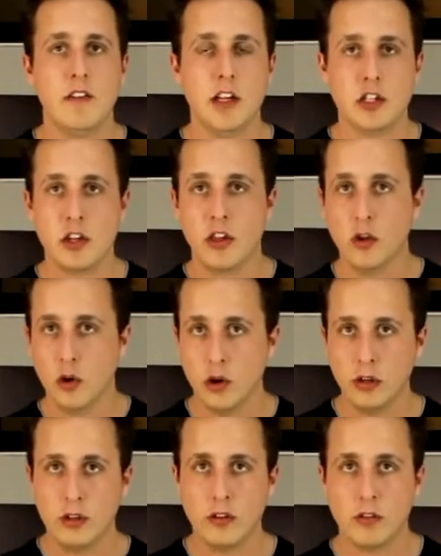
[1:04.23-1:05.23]
fish
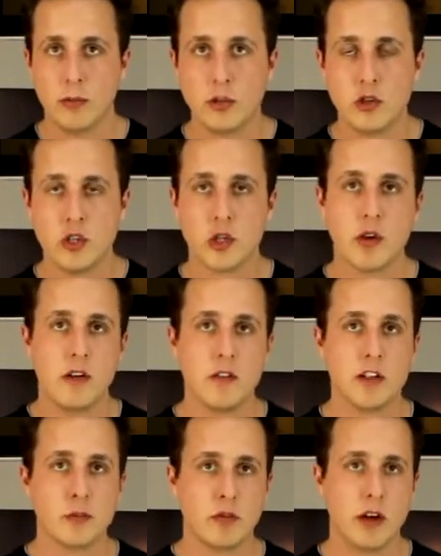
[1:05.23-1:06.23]
thawed from a sushi grade
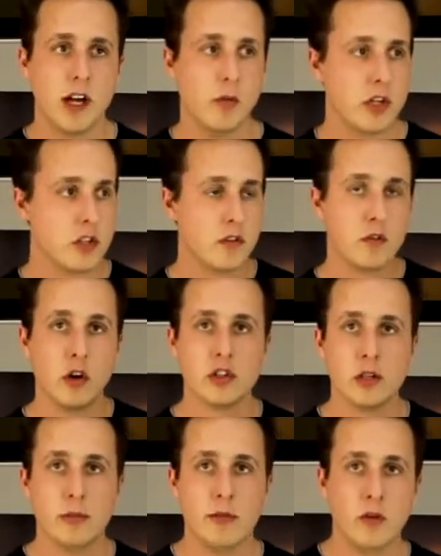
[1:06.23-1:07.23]
fish provider, which is
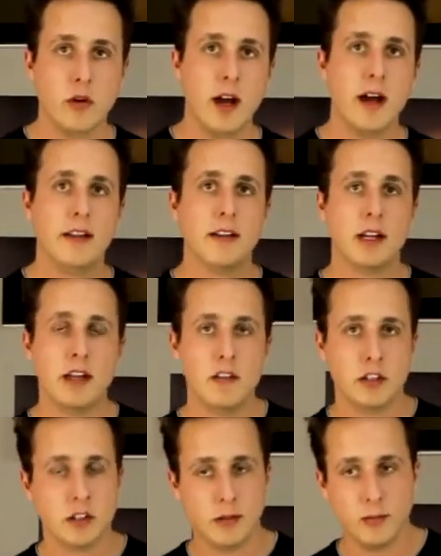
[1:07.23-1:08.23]
frozen beforehand and then
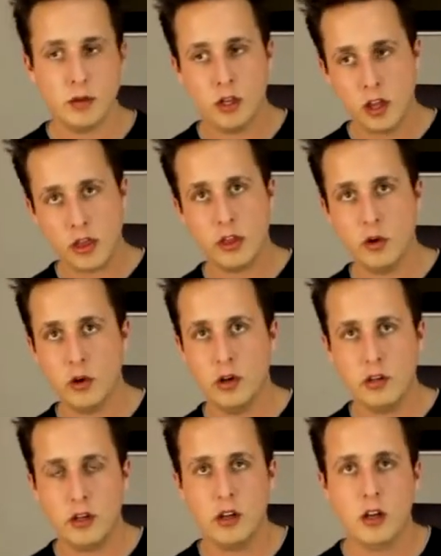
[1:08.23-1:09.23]
given to them
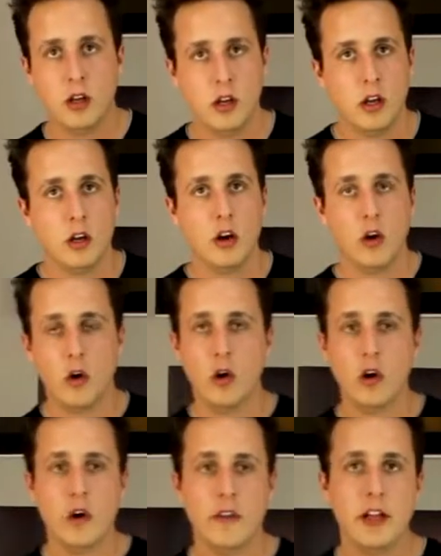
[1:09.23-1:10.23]
thawed,
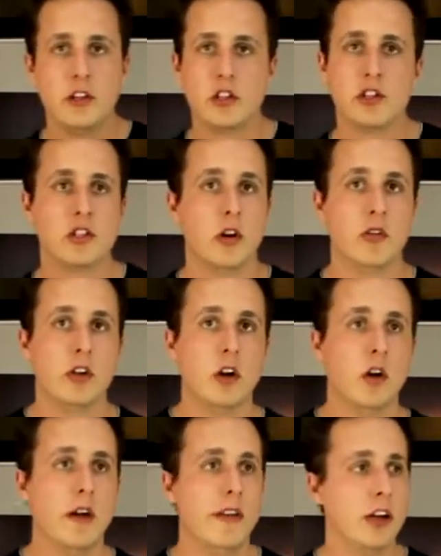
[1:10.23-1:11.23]
or they just don't
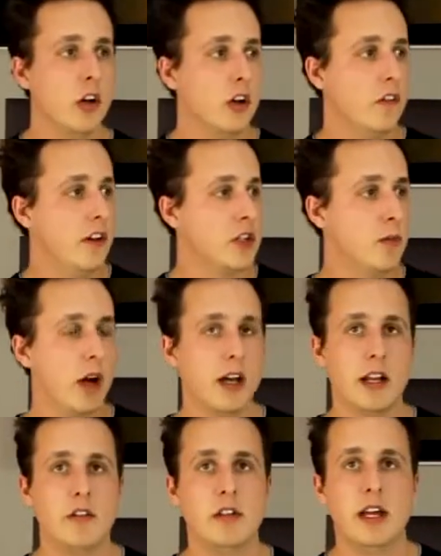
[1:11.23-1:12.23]
know and they go to the fish
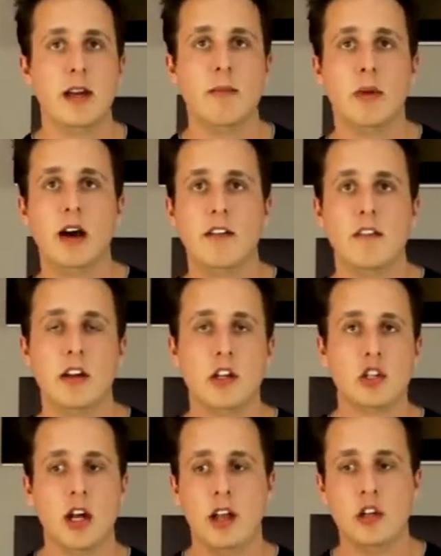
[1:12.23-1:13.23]
market every day and buy
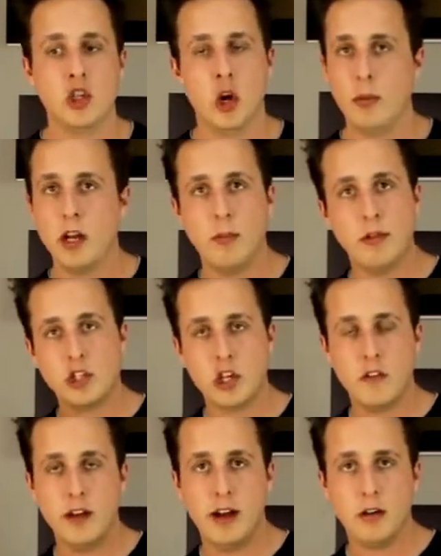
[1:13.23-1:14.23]
fish and chop it up and
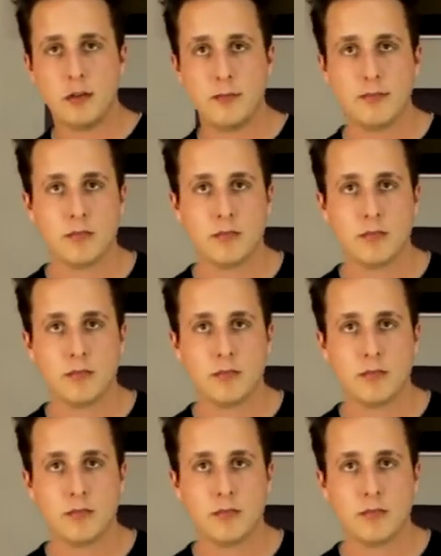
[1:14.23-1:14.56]
serve it out.